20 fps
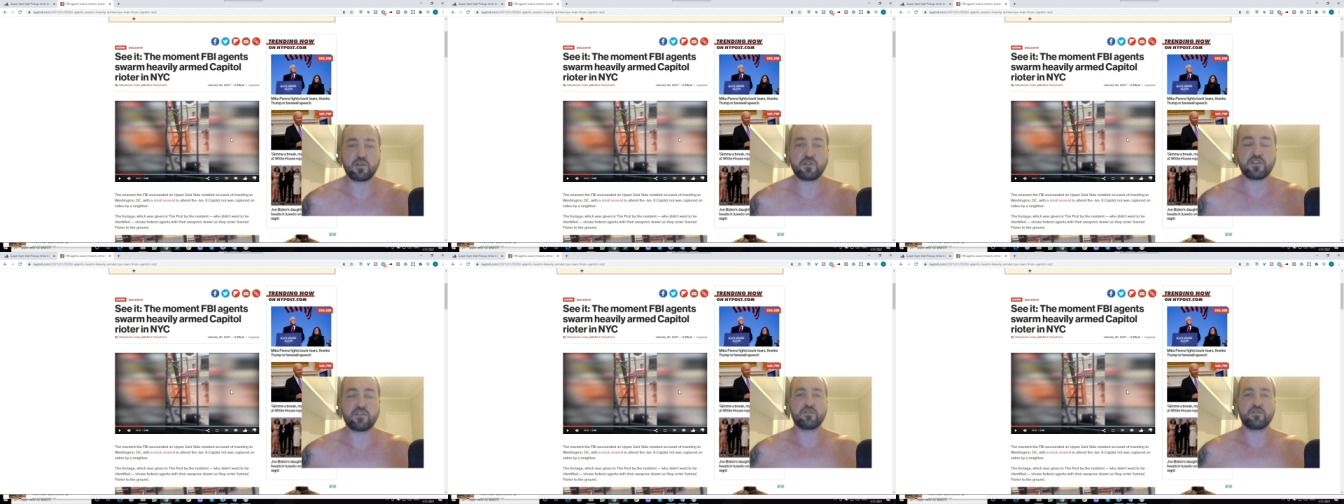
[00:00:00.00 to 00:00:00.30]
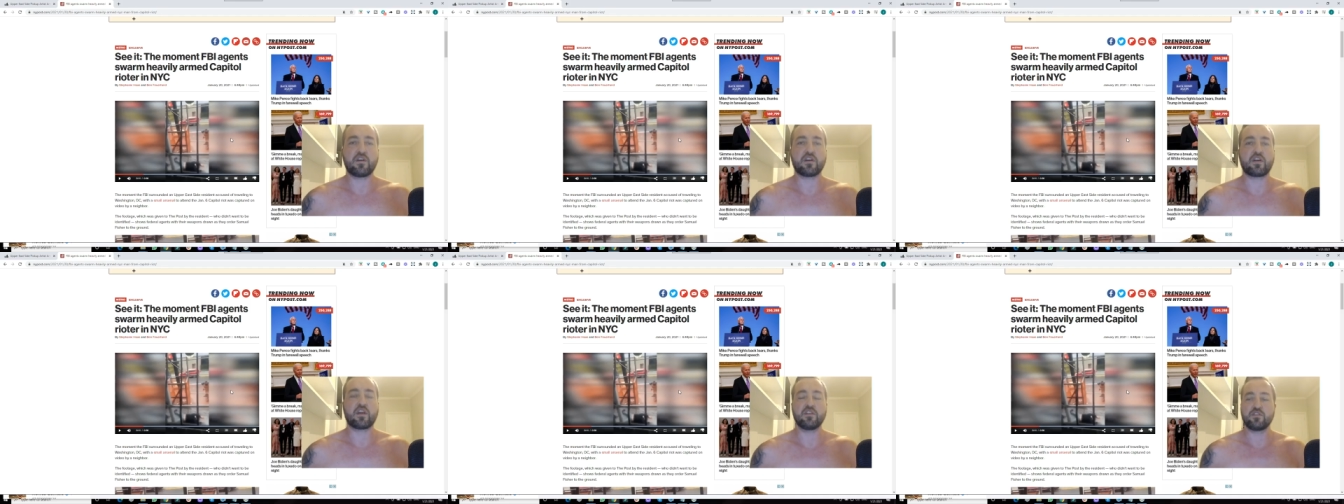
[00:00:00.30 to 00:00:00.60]
of
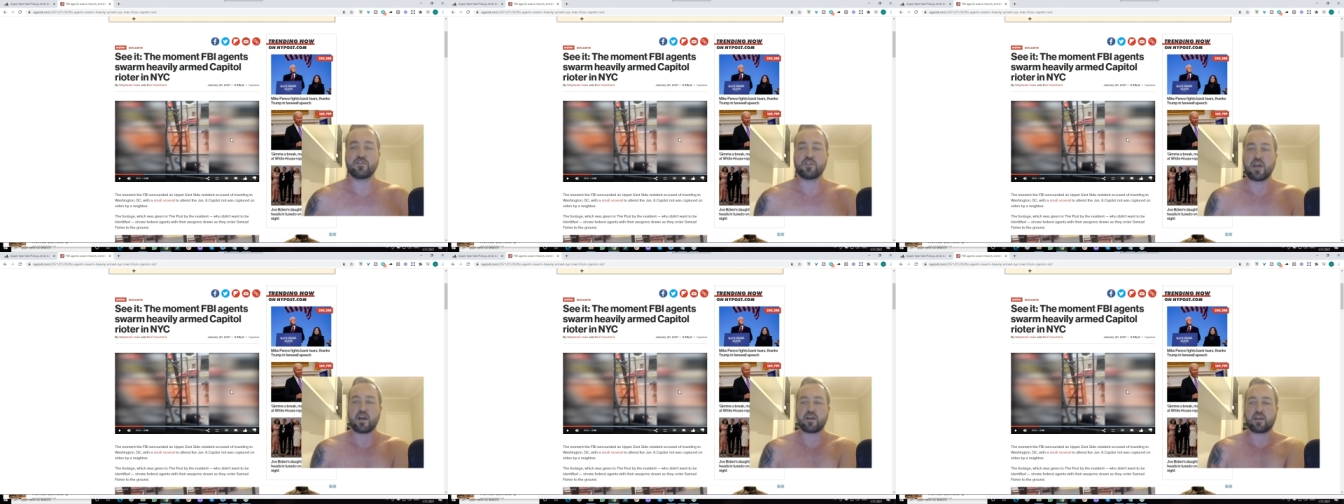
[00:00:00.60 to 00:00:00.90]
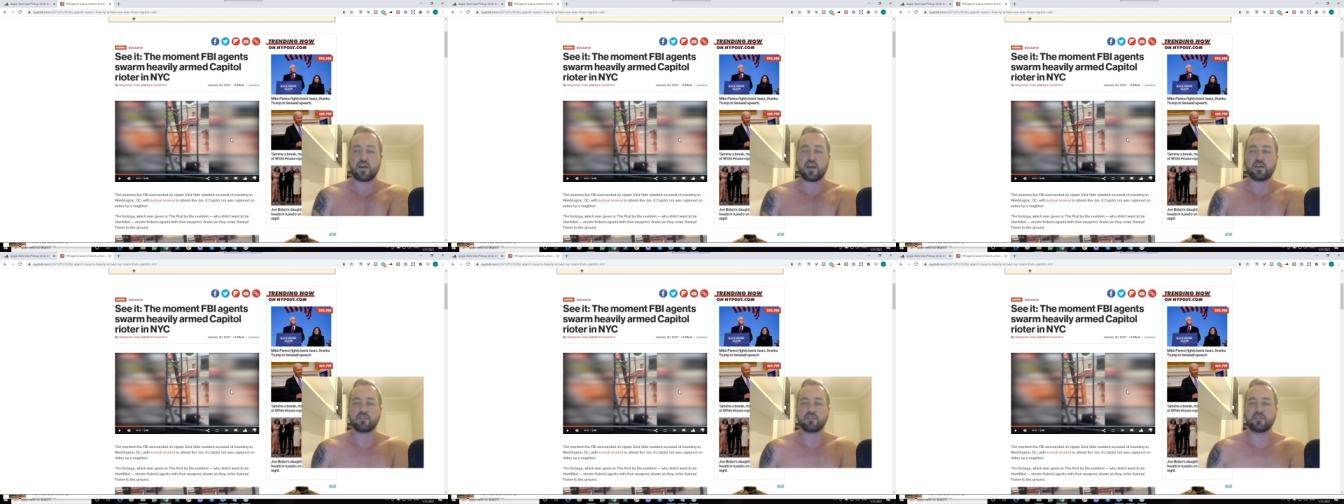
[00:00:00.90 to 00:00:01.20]
fucking
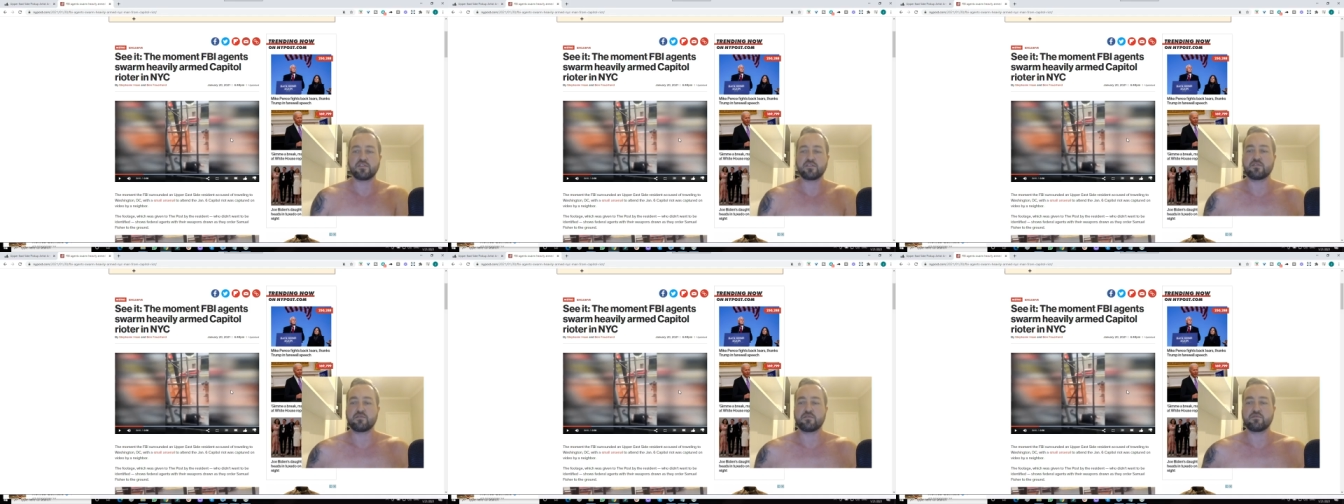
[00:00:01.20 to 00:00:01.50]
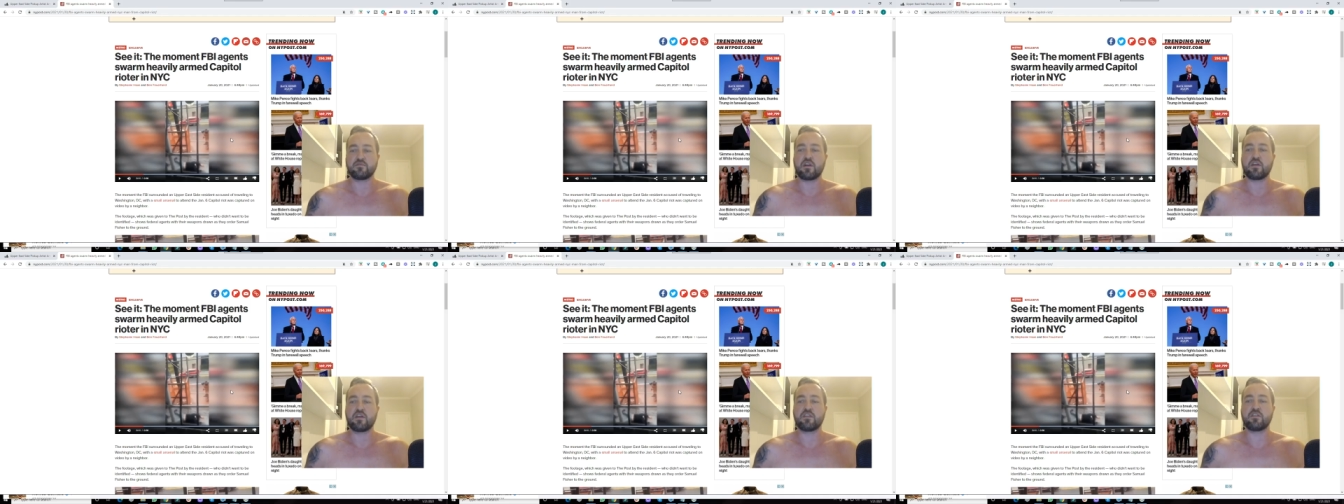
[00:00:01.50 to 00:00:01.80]
jackasses
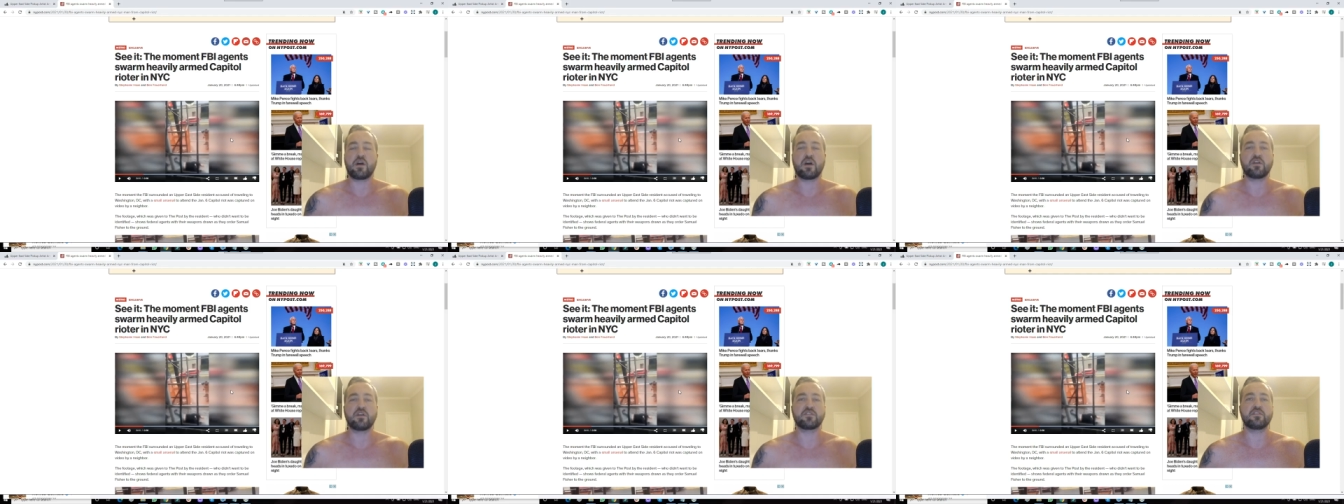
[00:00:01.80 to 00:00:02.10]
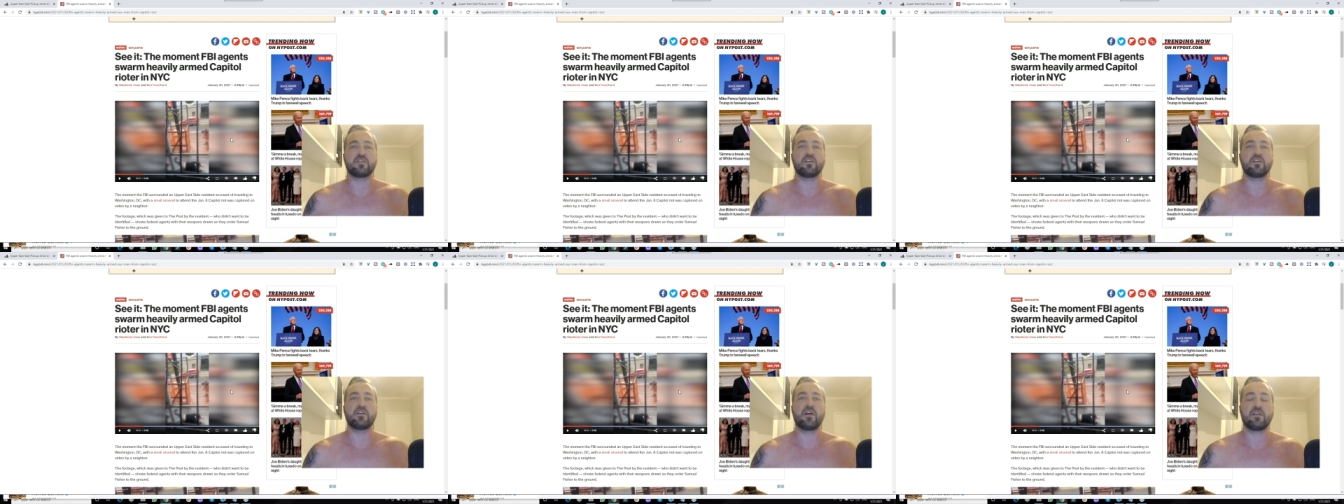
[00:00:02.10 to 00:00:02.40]
running their mouths on the
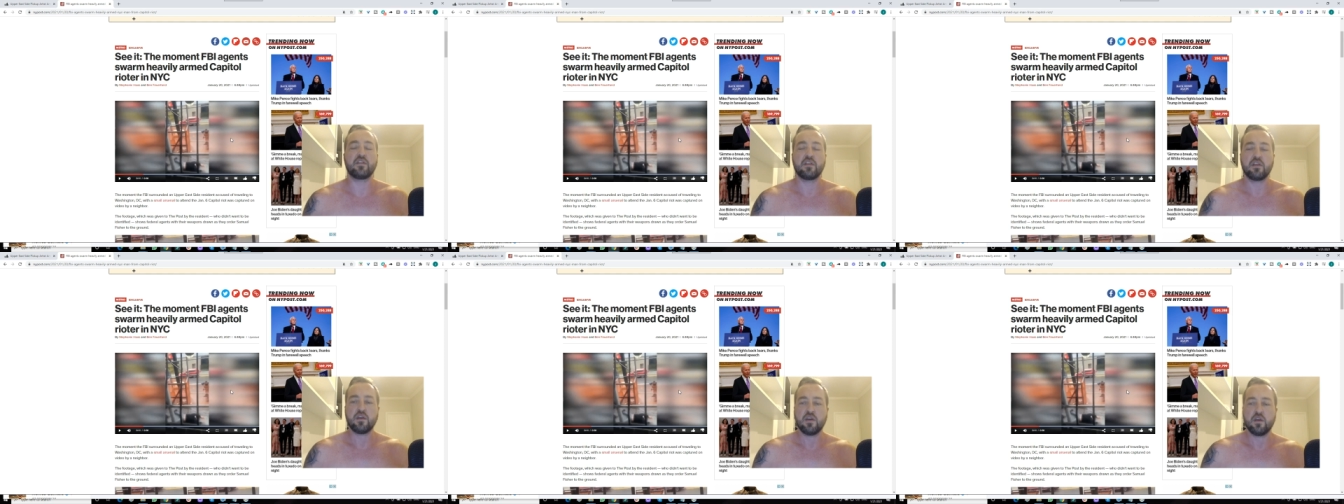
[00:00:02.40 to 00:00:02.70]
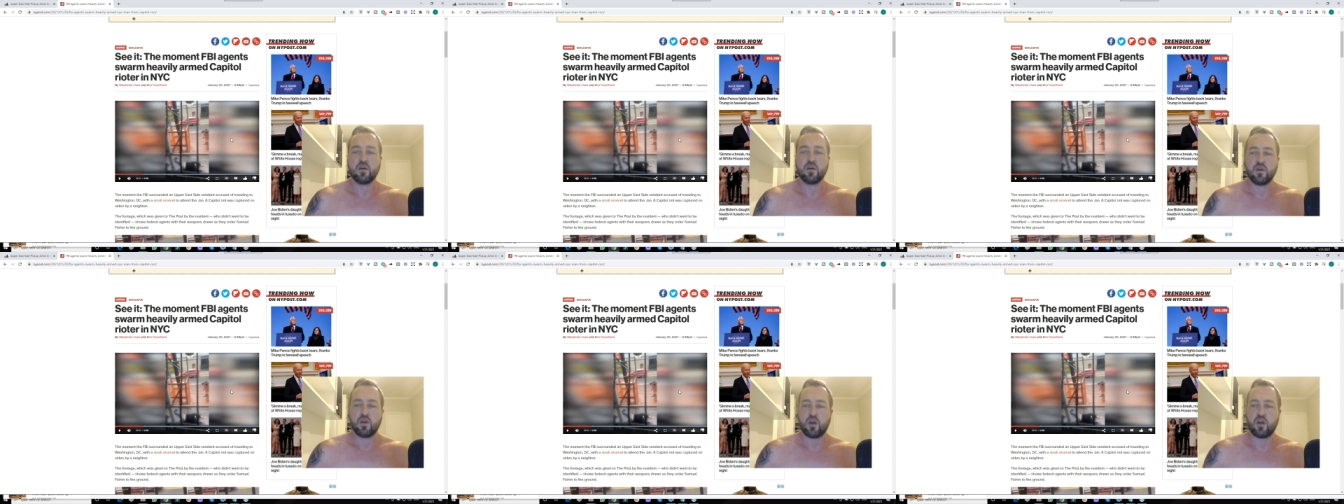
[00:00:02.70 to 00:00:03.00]
internet,
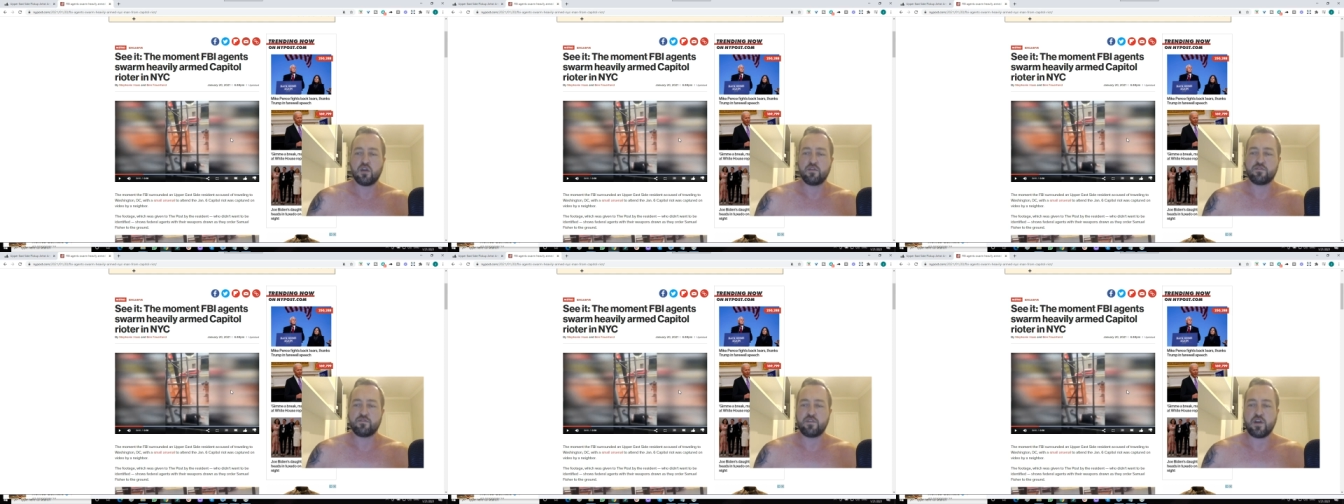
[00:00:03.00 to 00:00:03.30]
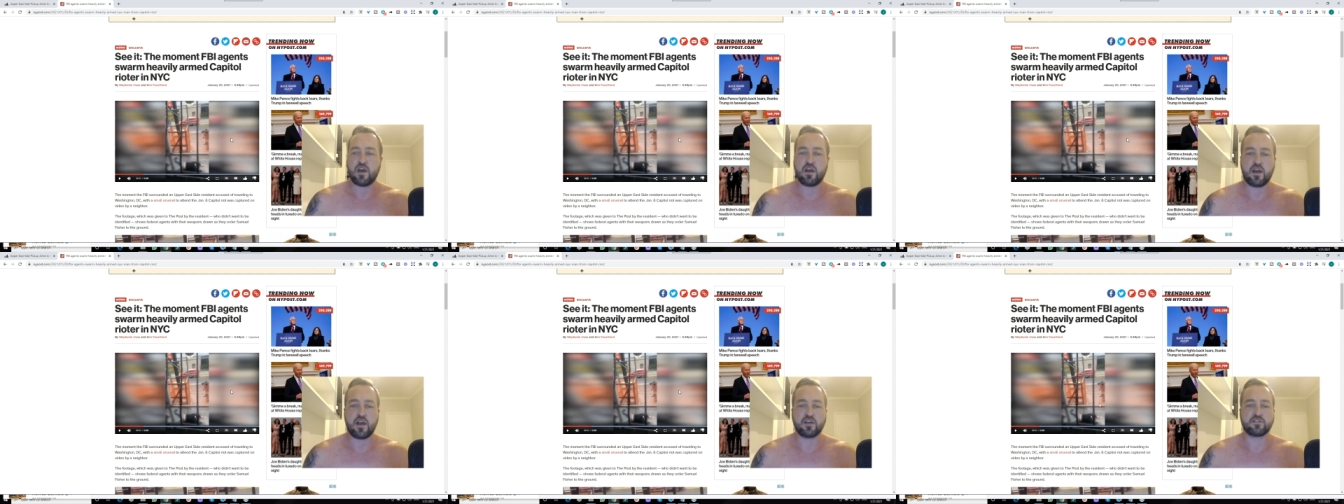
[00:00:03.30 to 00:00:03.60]
hey, fat
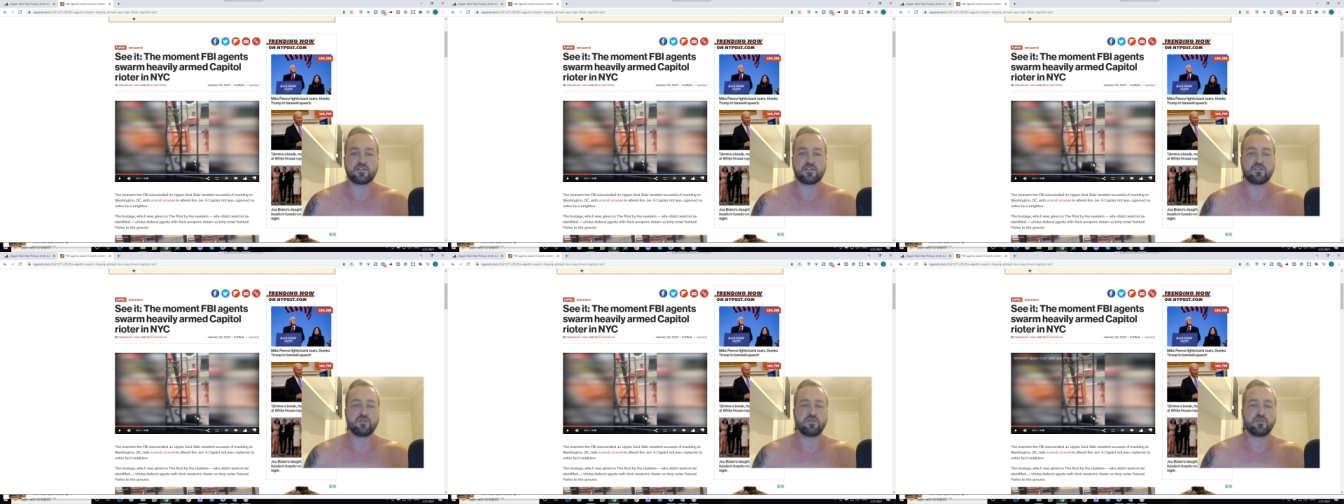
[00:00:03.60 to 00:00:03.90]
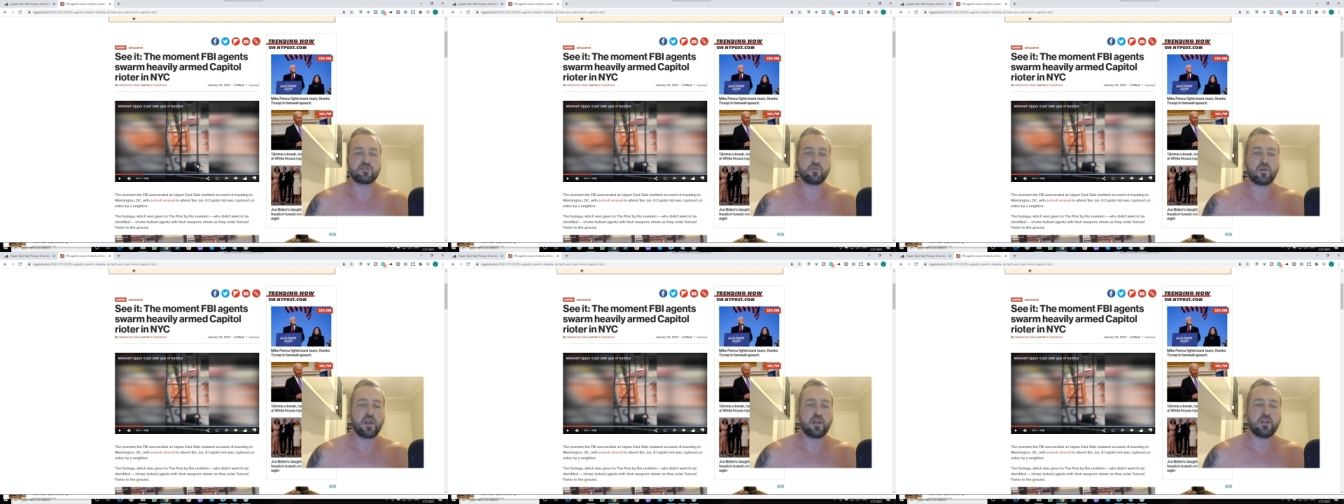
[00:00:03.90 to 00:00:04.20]
ass, lose
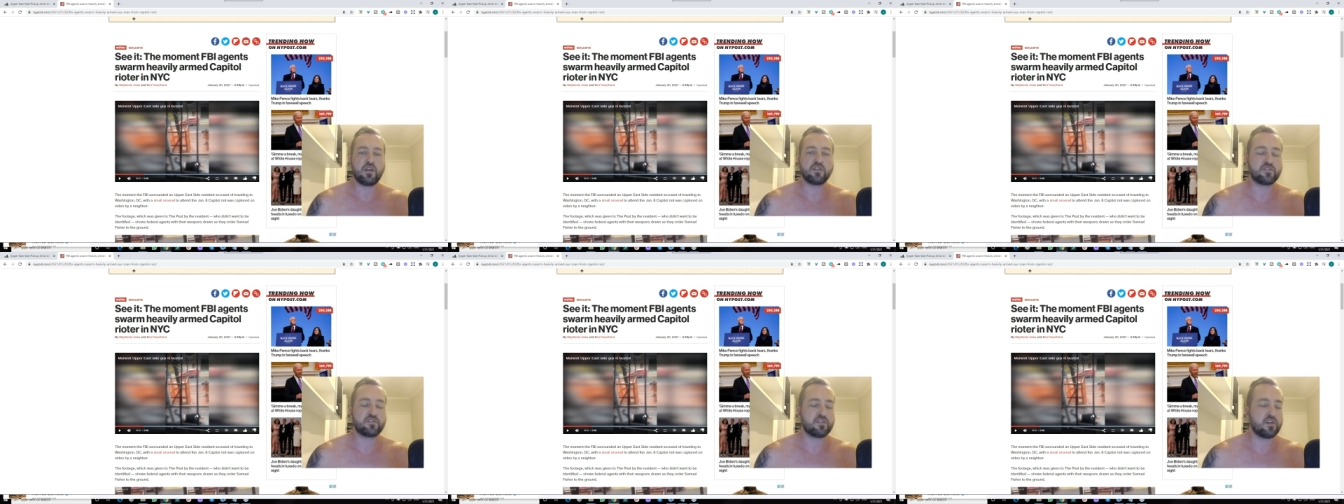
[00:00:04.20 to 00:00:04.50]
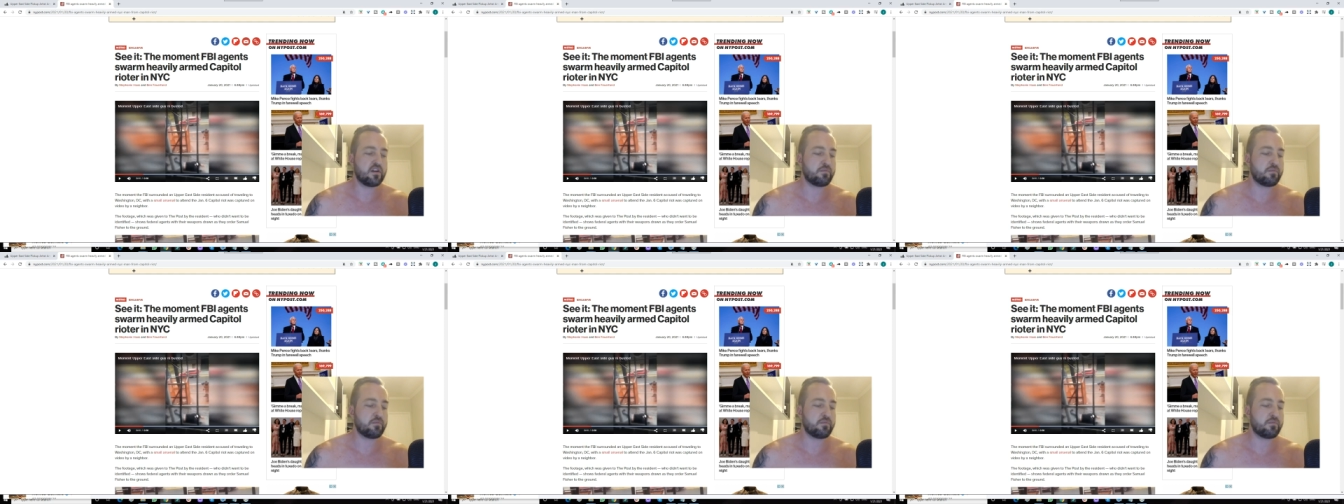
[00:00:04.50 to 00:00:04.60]
weight, etc.